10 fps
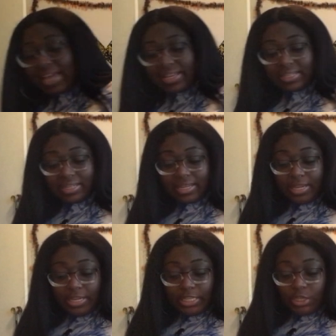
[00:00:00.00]
acting?
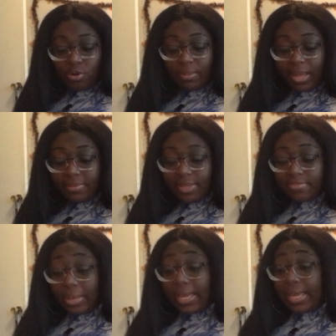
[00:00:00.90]
You remind me of
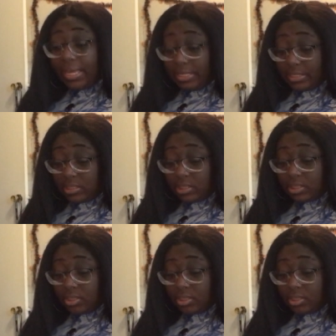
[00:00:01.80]
my ex.